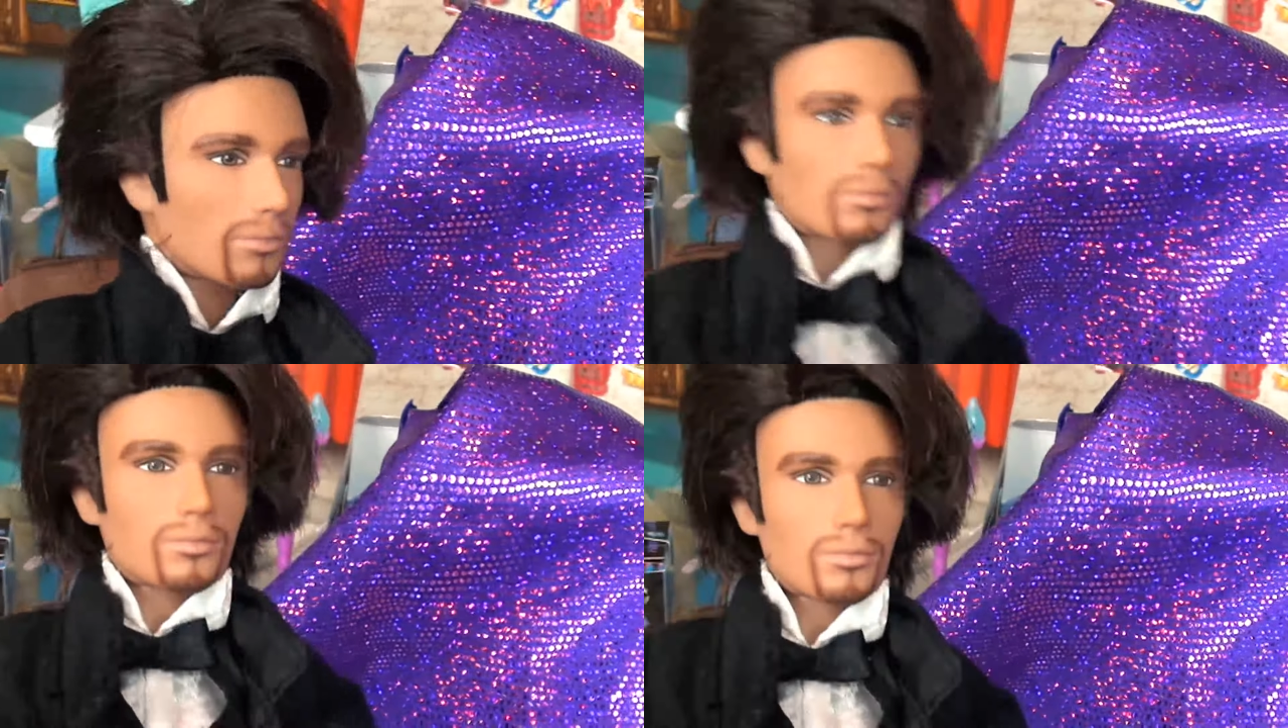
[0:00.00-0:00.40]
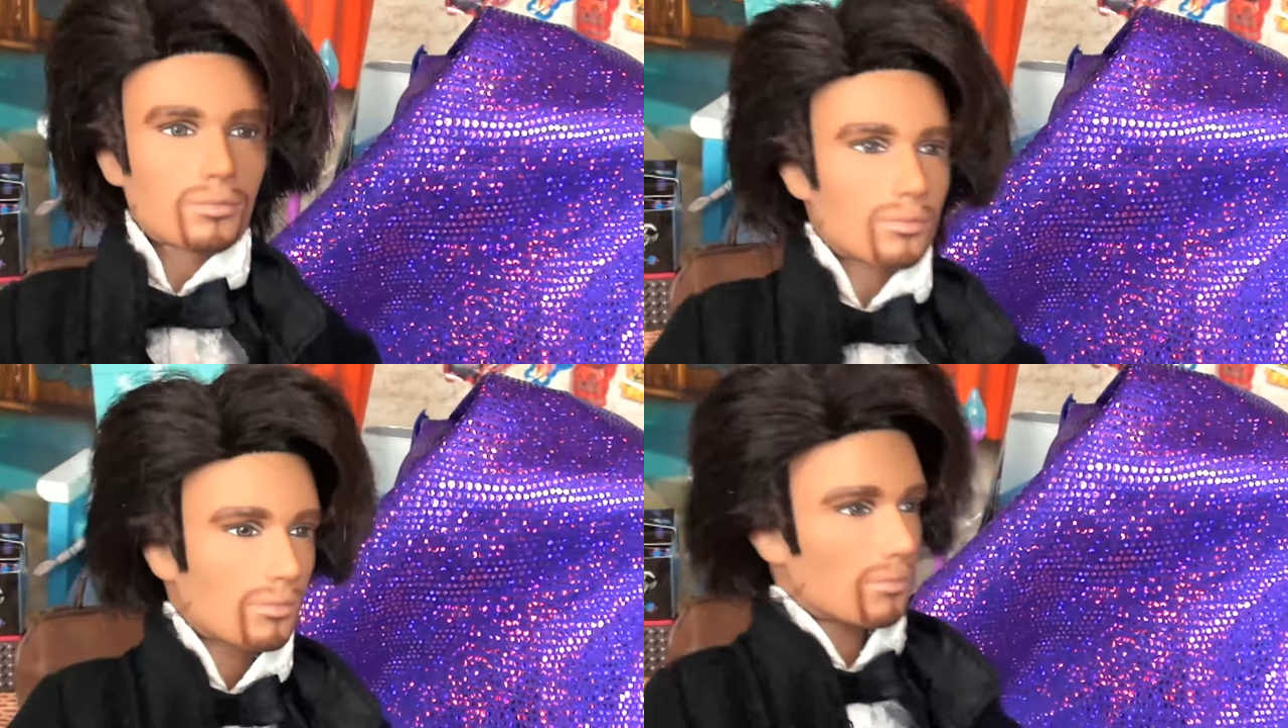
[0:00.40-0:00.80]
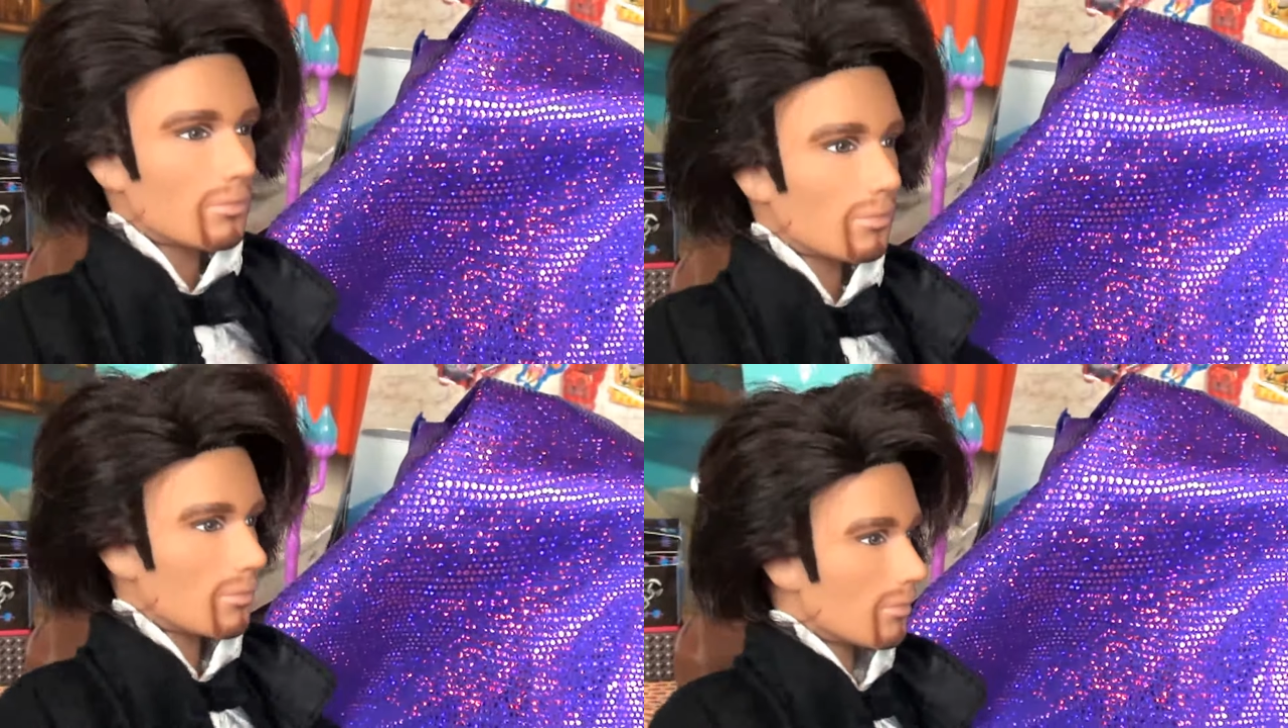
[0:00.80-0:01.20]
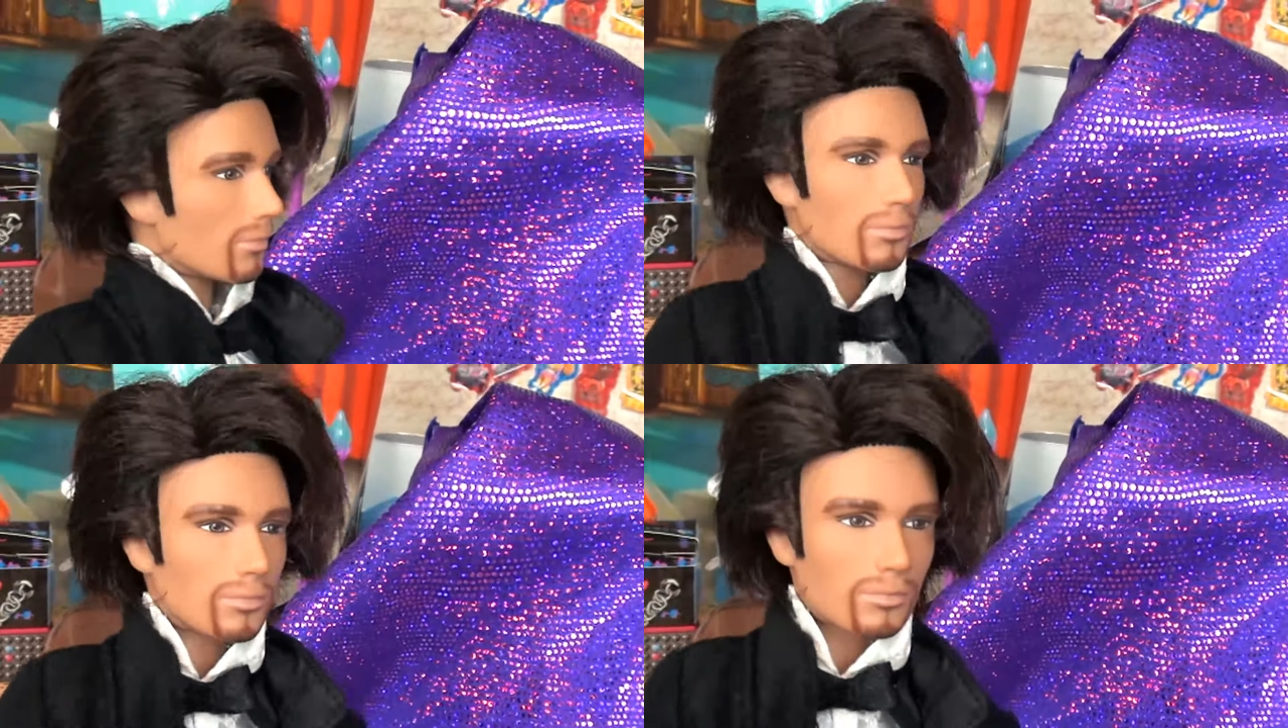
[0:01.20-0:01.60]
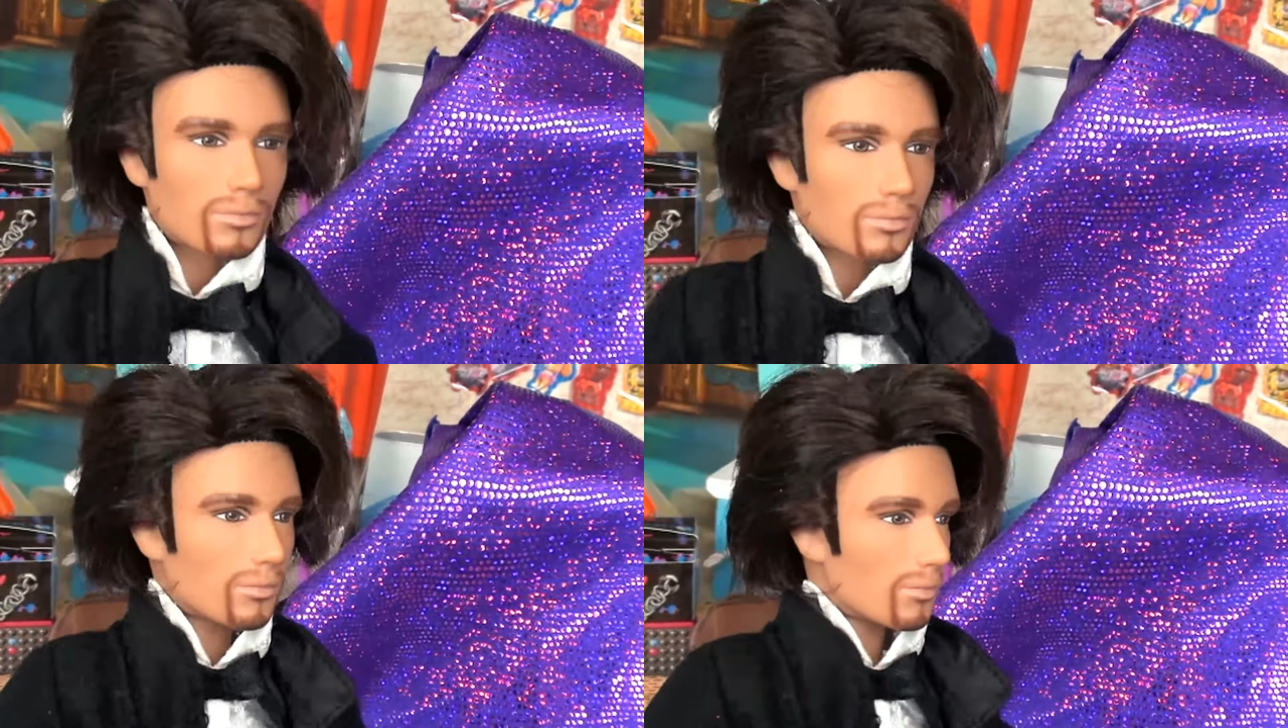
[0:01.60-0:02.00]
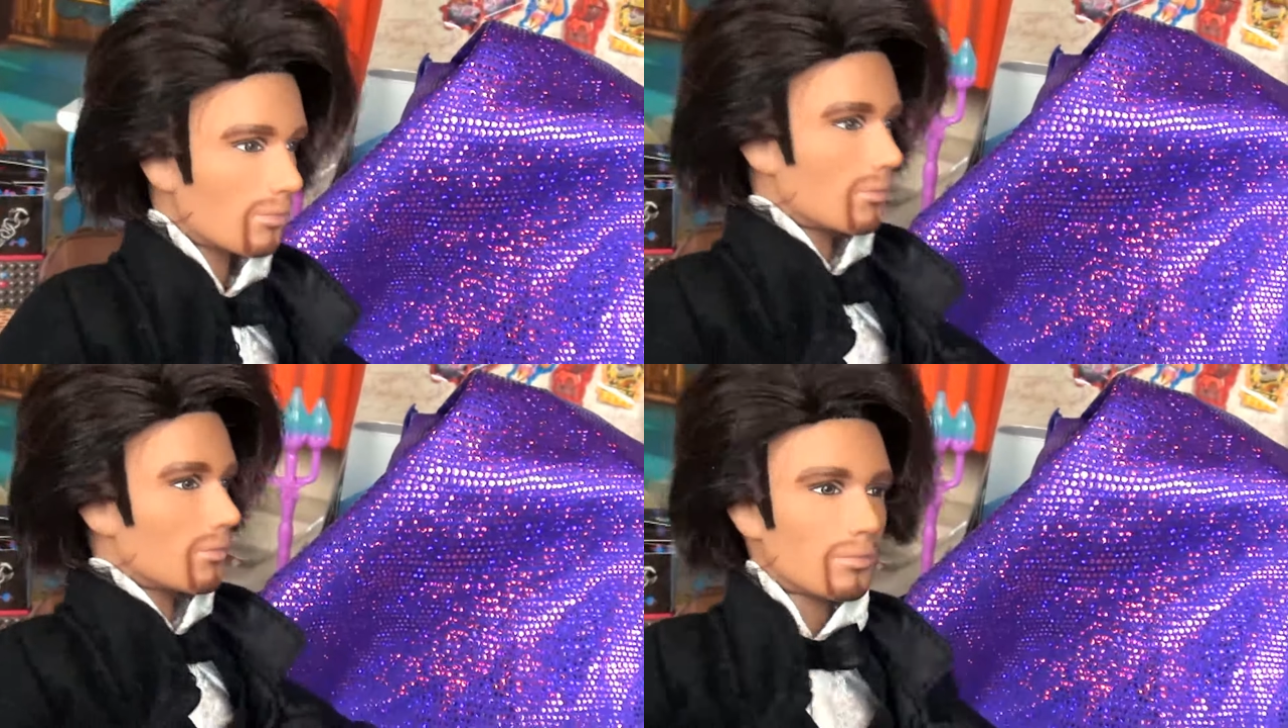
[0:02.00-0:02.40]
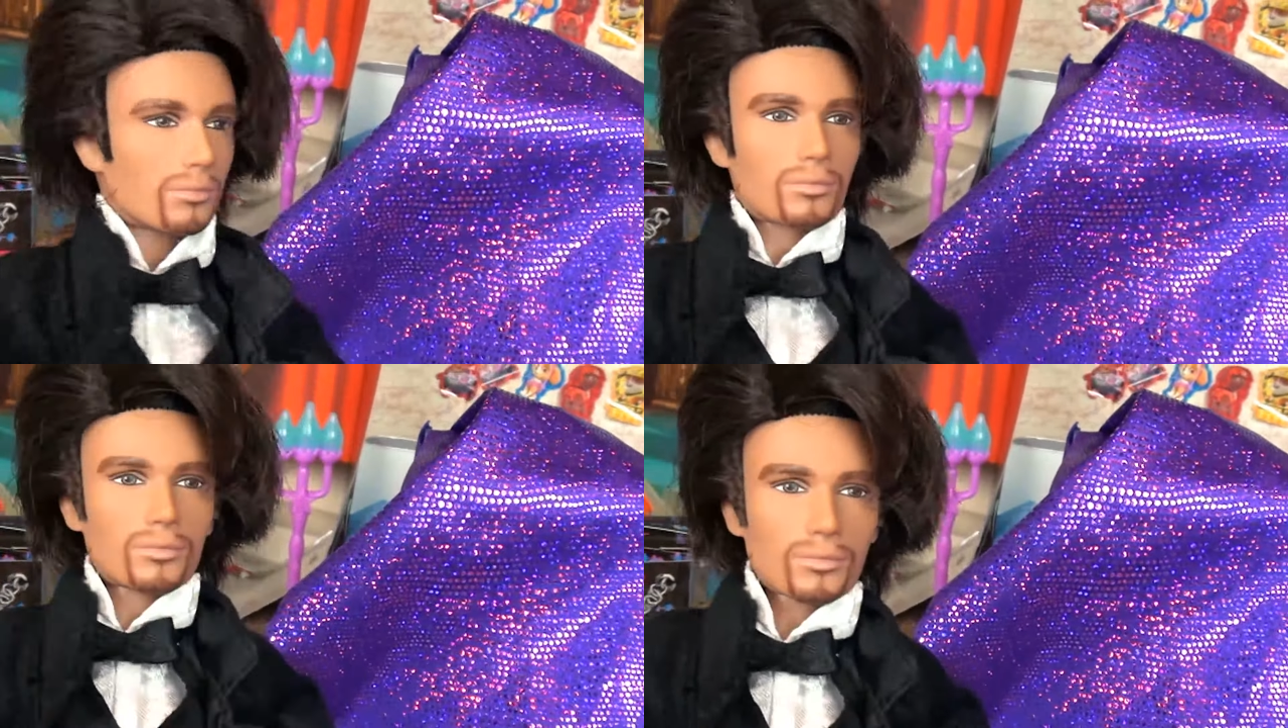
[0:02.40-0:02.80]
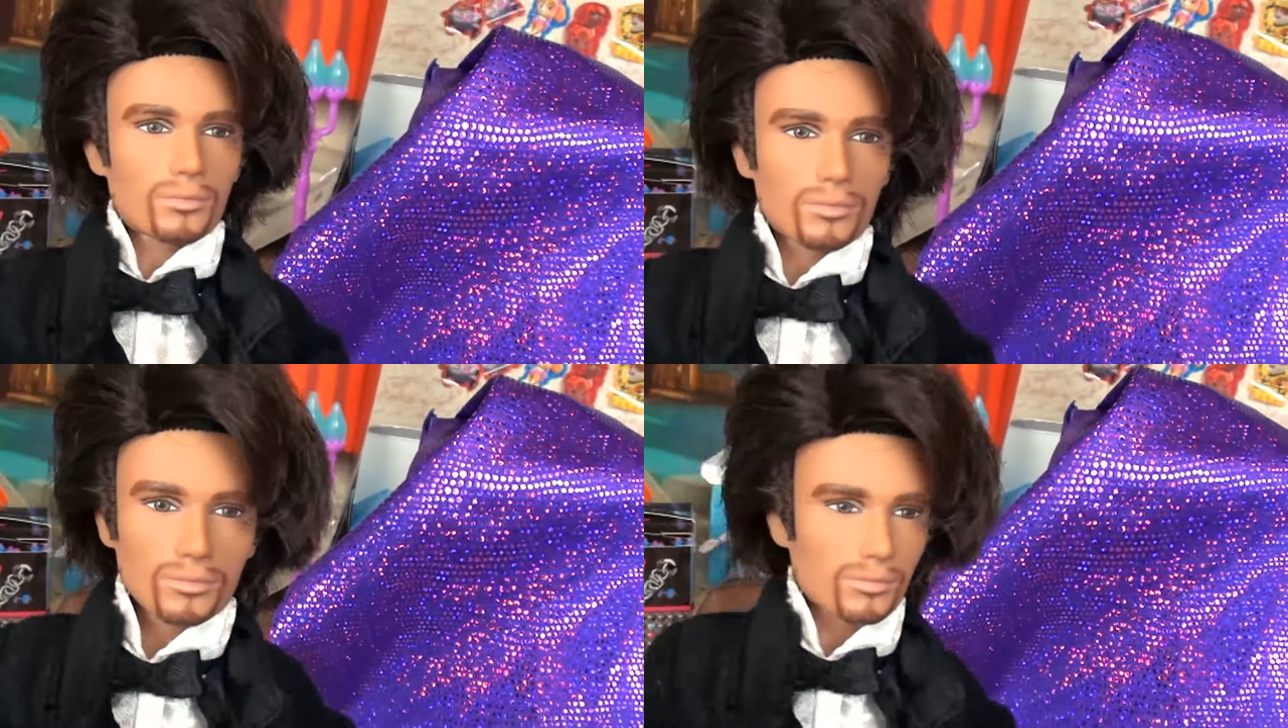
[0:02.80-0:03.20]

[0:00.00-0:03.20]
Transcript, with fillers: Great. Uh, Elsa, would you like to use your magic wand and